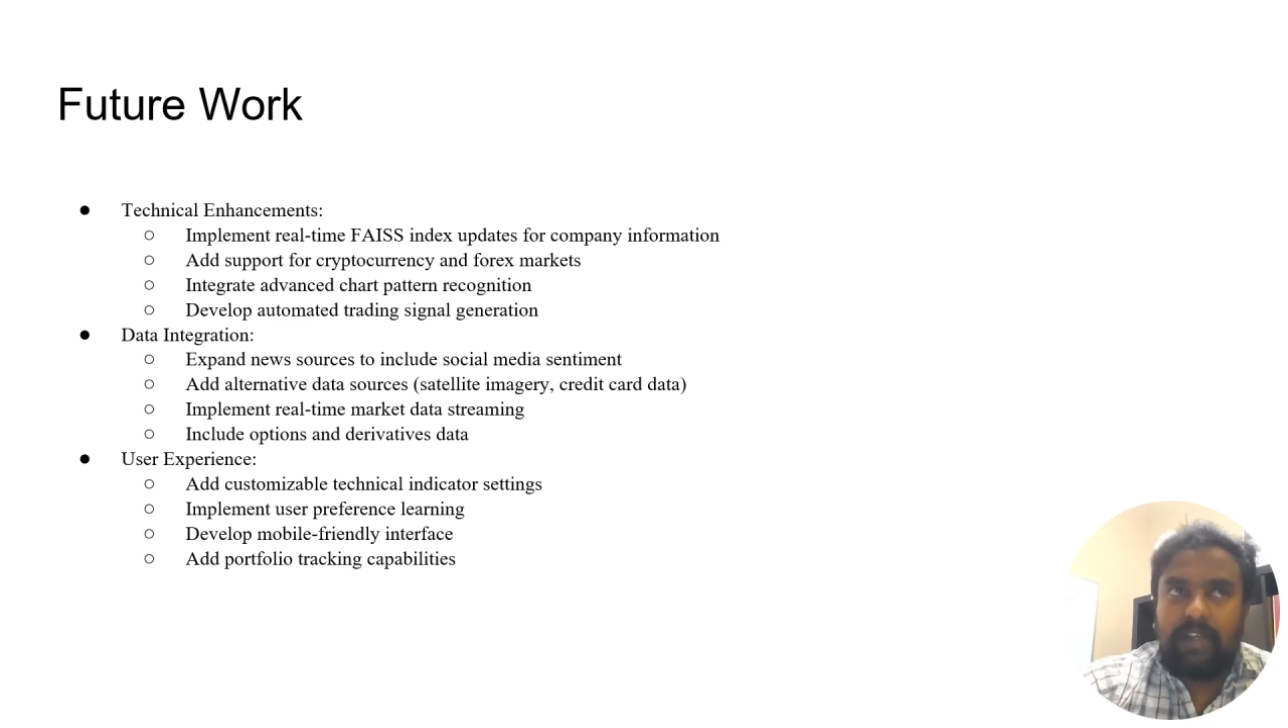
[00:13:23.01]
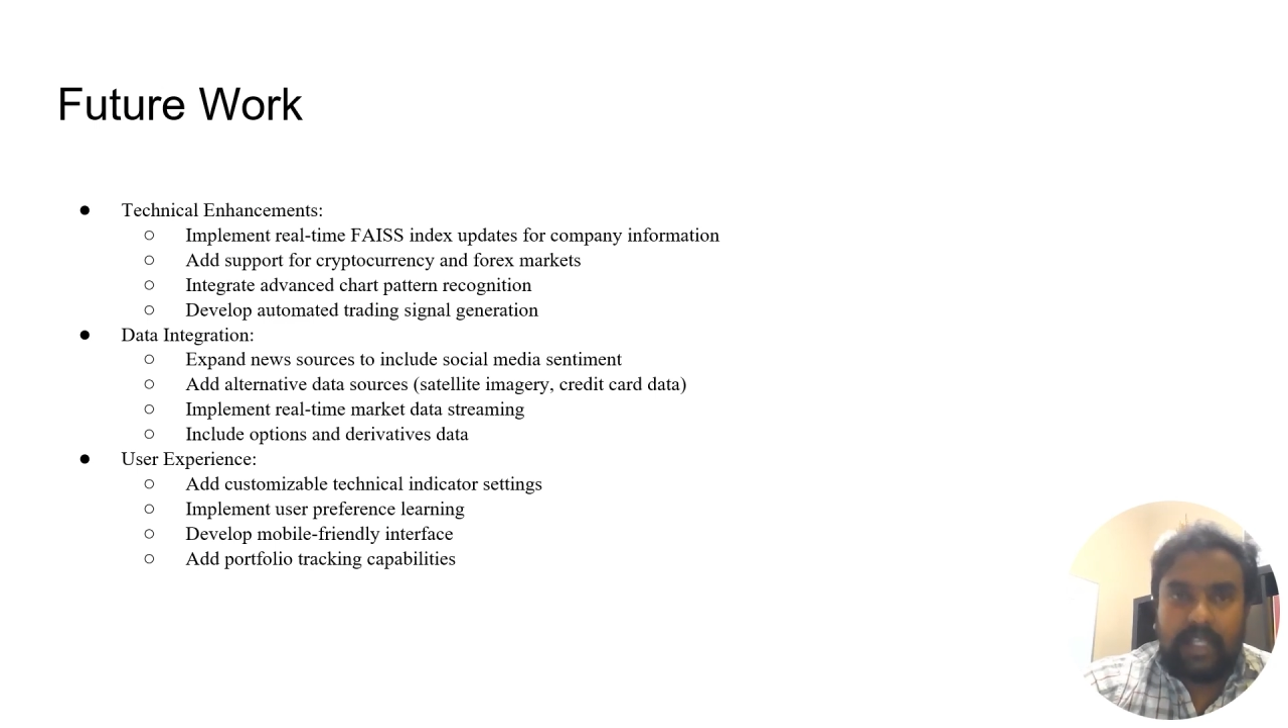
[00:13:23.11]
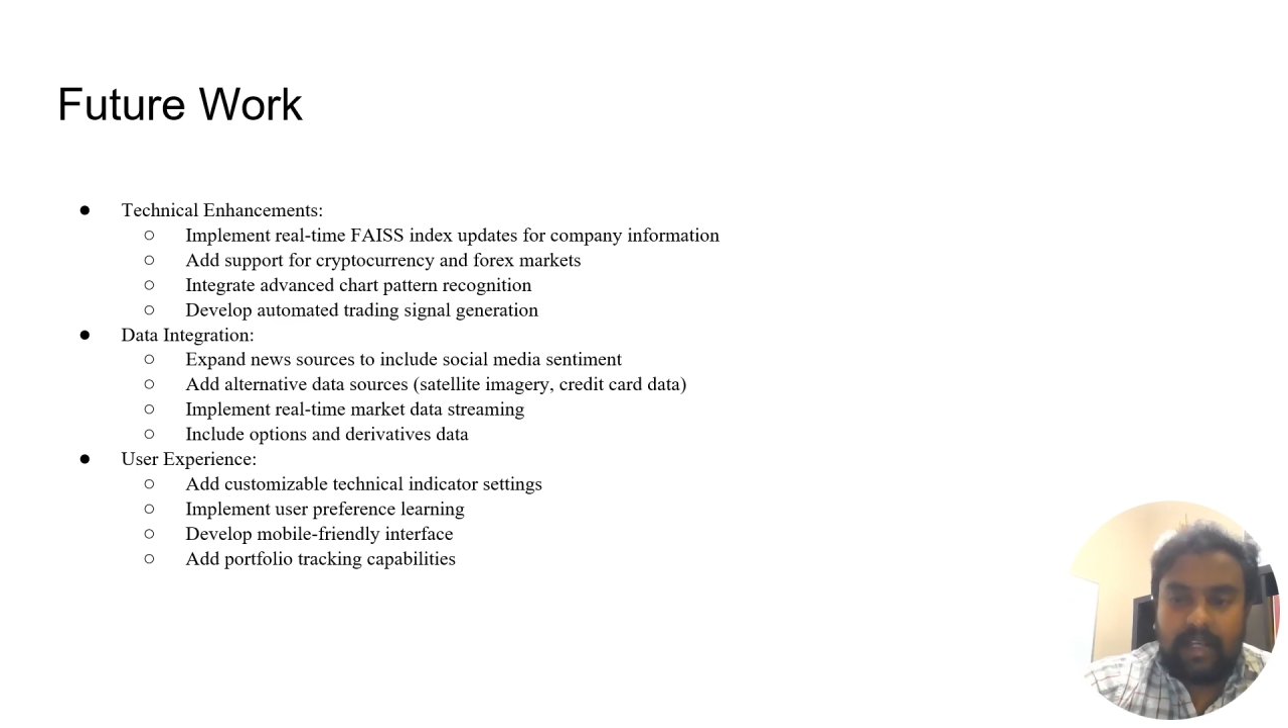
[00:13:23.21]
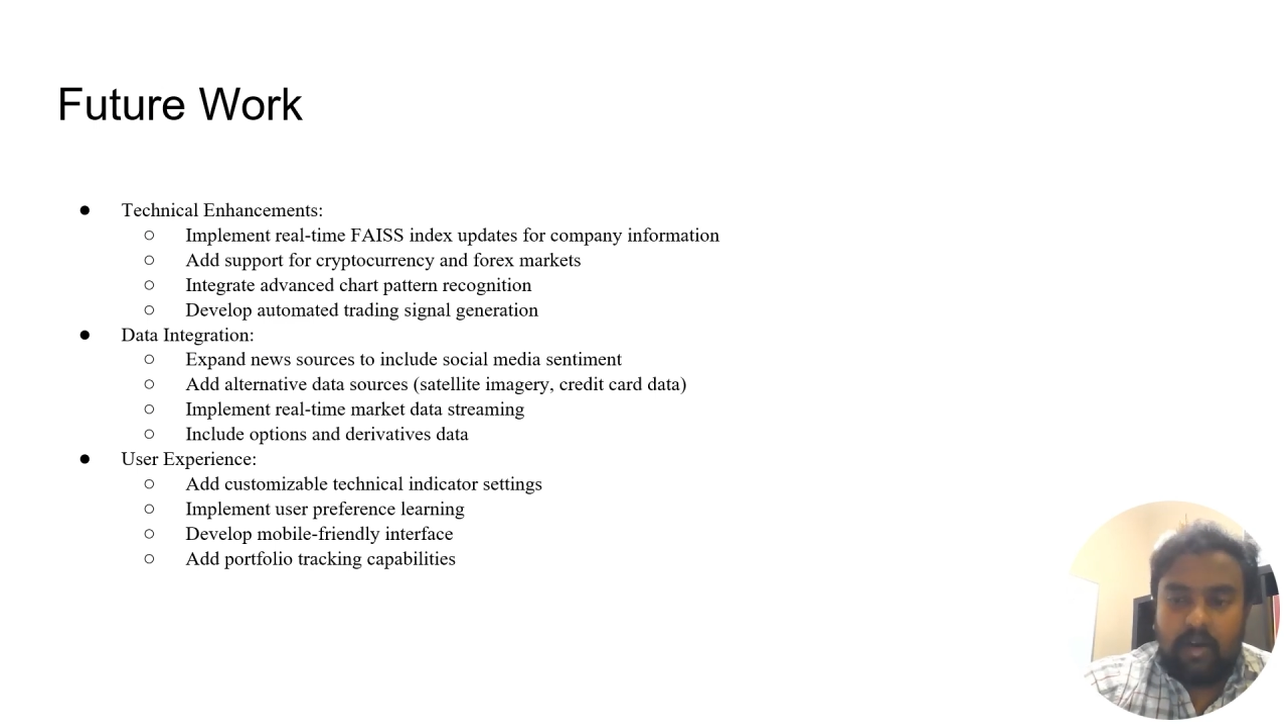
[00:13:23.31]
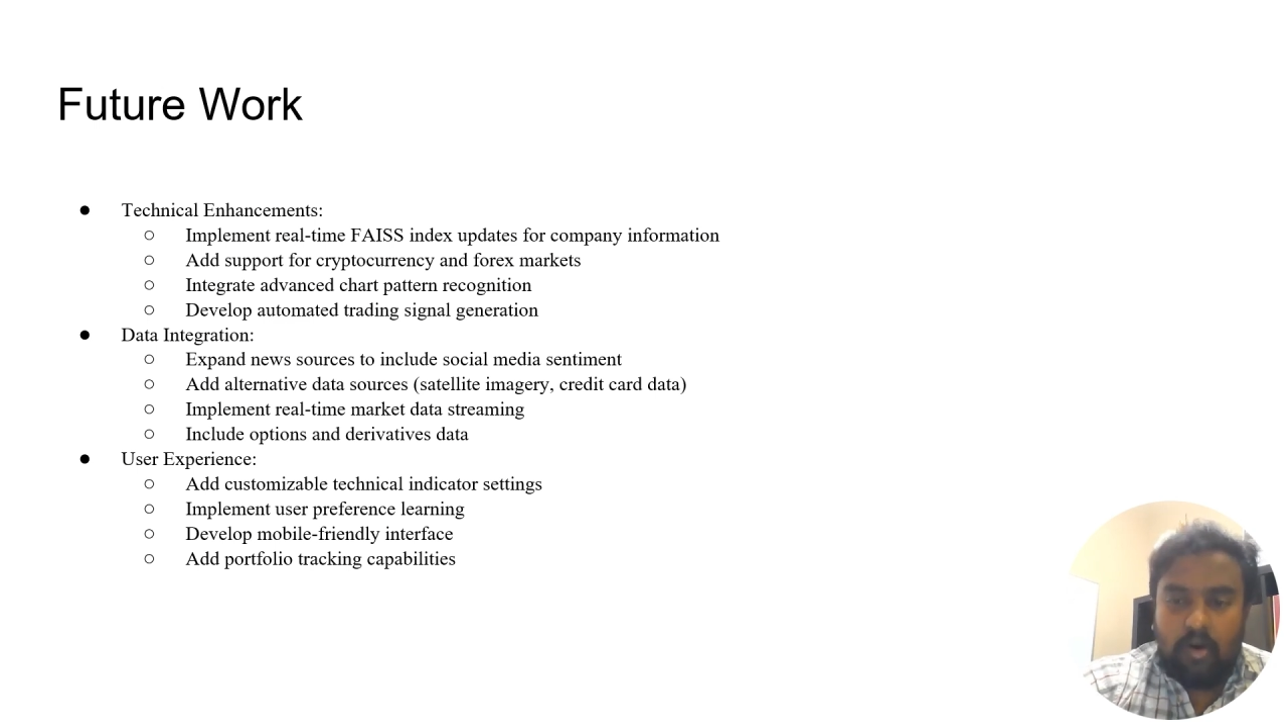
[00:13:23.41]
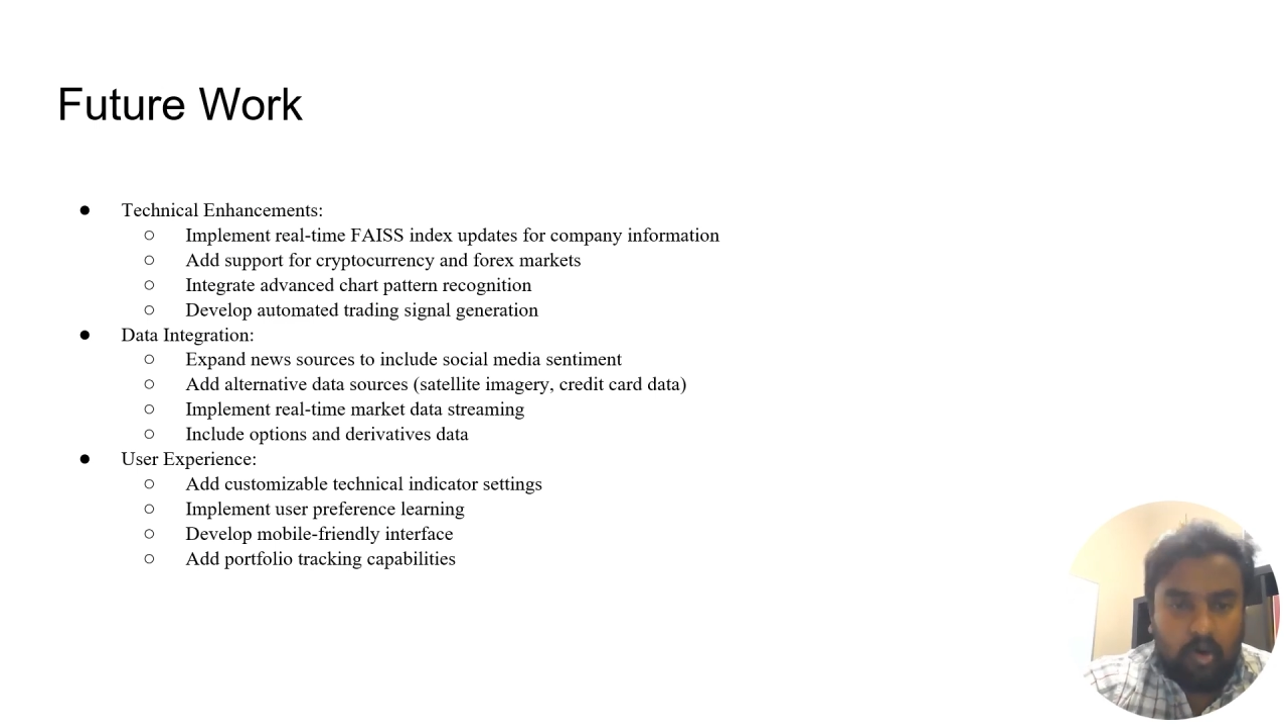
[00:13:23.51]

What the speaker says: we take